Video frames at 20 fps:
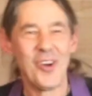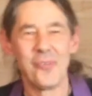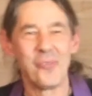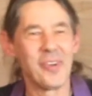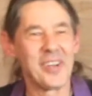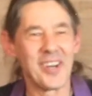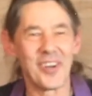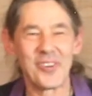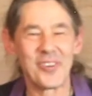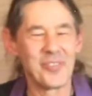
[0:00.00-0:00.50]

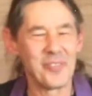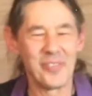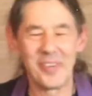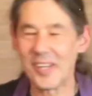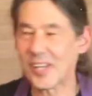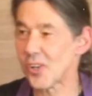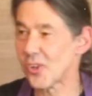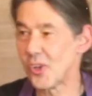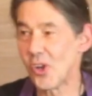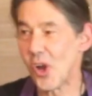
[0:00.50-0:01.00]
we don't
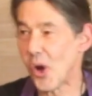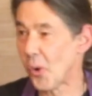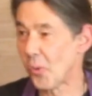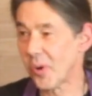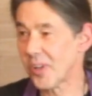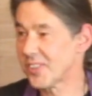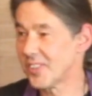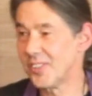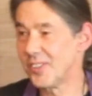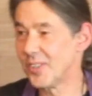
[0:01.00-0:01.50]
know
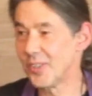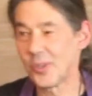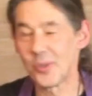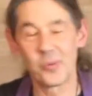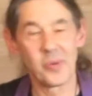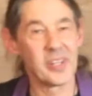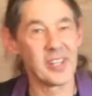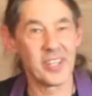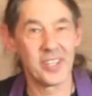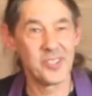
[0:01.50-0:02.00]
what to do,
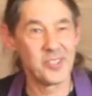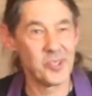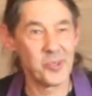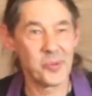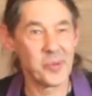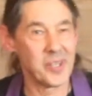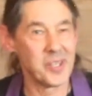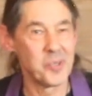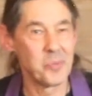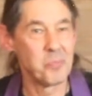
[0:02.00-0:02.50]
really, do
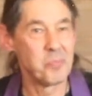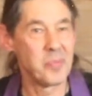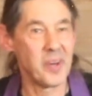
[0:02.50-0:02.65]
we?